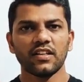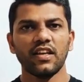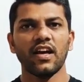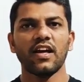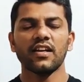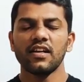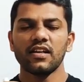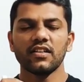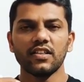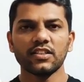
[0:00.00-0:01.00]

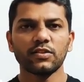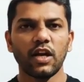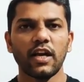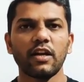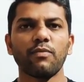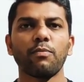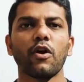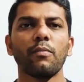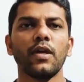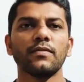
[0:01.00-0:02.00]
These kind of
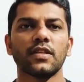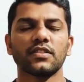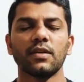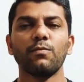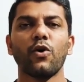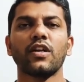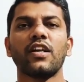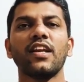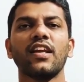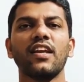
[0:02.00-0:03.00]
problems are somewhat
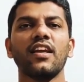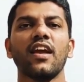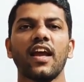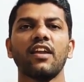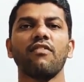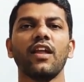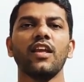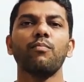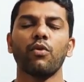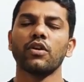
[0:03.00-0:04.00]
tricky and
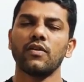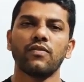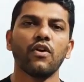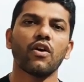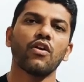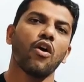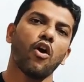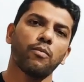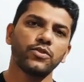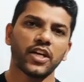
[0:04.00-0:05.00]
very important for
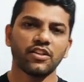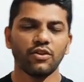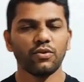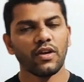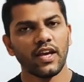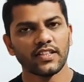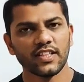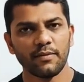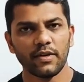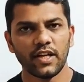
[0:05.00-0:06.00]
objective
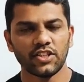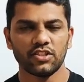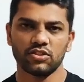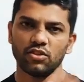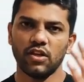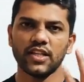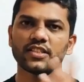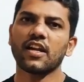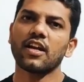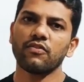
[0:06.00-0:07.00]
examinations. So let's
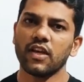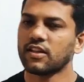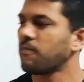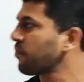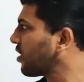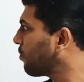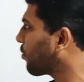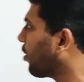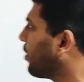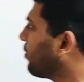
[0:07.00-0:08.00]
start with
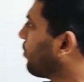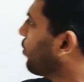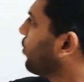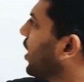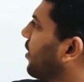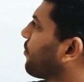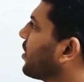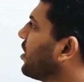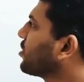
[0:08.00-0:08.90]
problem number 1.